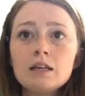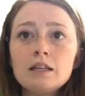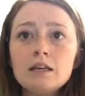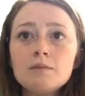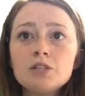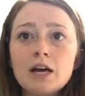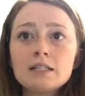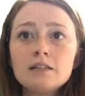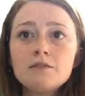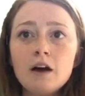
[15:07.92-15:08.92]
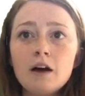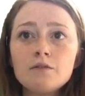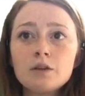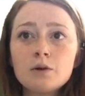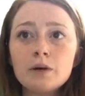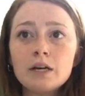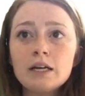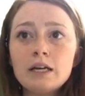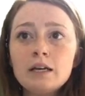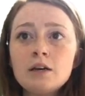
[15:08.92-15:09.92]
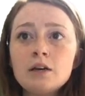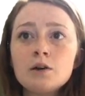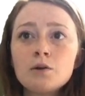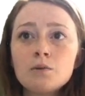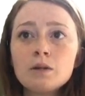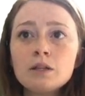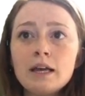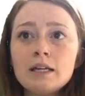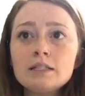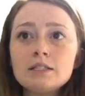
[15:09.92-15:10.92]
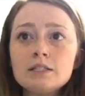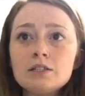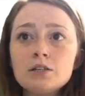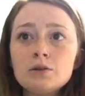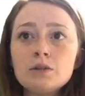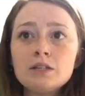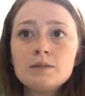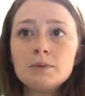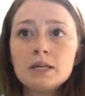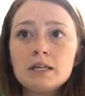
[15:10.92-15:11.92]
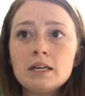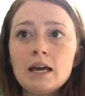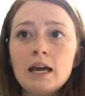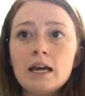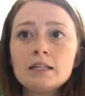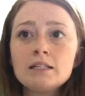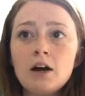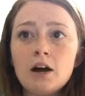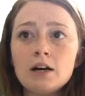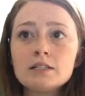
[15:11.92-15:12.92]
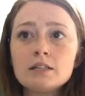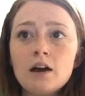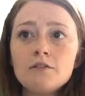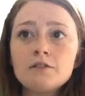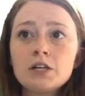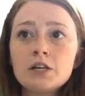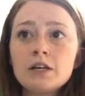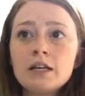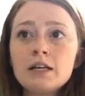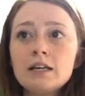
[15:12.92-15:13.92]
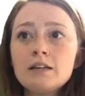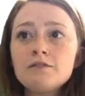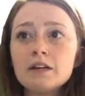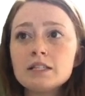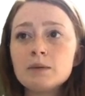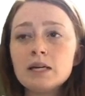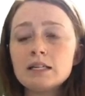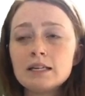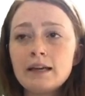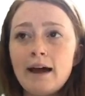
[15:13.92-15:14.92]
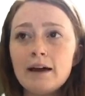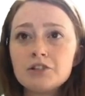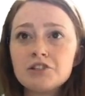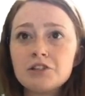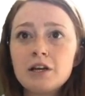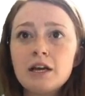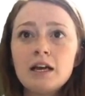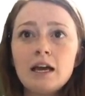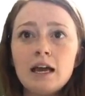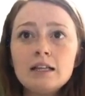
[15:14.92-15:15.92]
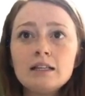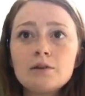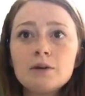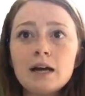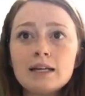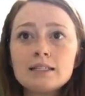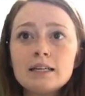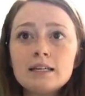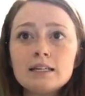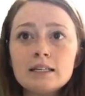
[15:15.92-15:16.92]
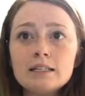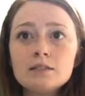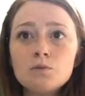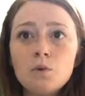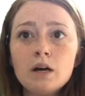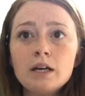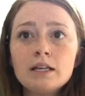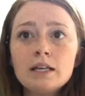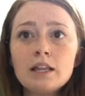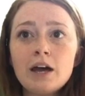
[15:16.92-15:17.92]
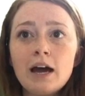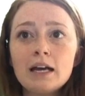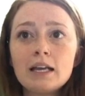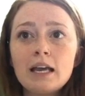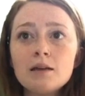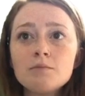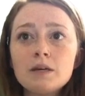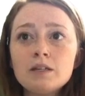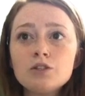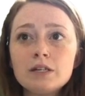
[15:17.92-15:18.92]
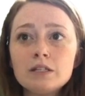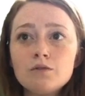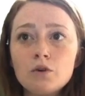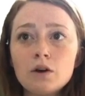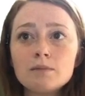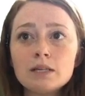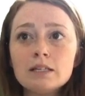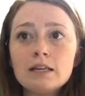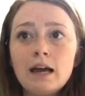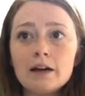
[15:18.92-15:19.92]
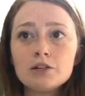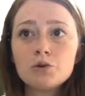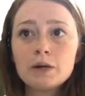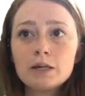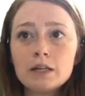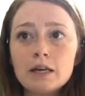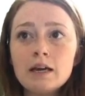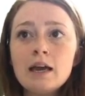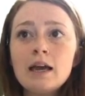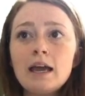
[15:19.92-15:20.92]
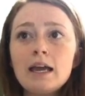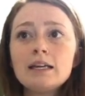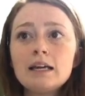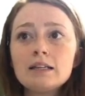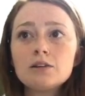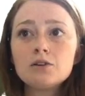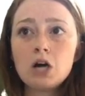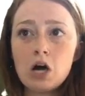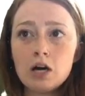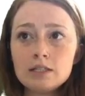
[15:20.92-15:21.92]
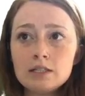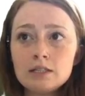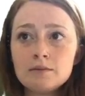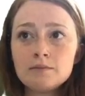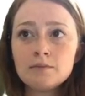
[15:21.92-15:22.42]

The objective of liquidity relates to the speed and cost of turning an investment into cash. A liquid asset is one that can be transformed into cash quickly and at little cost.